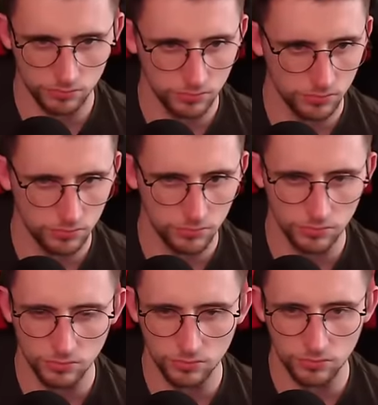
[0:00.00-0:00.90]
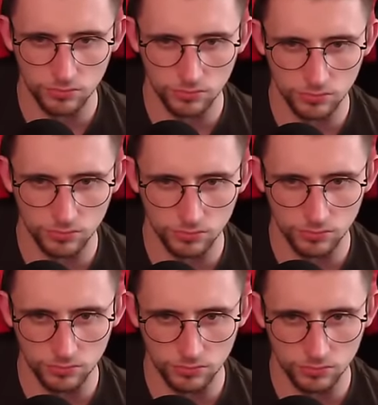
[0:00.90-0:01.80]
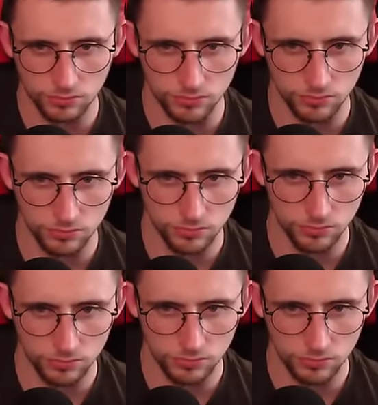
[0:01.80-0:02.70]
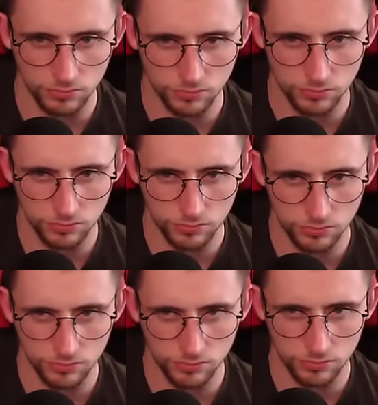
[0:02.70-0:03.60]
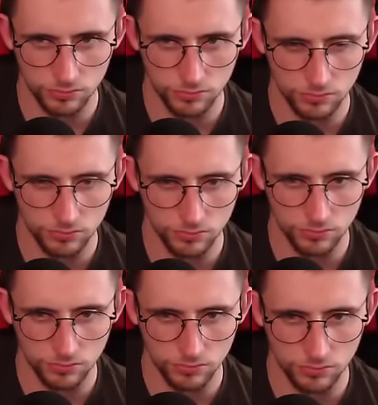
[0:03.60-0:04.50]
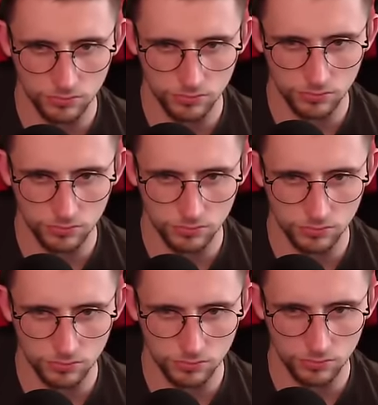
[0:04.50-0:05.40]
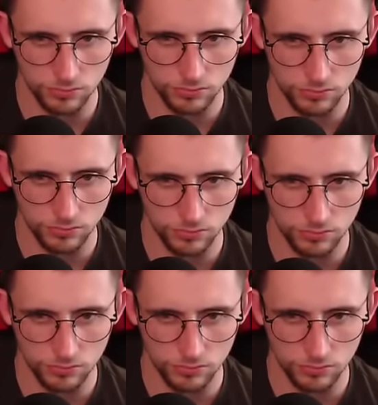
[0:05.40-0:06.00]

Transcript: [no speech]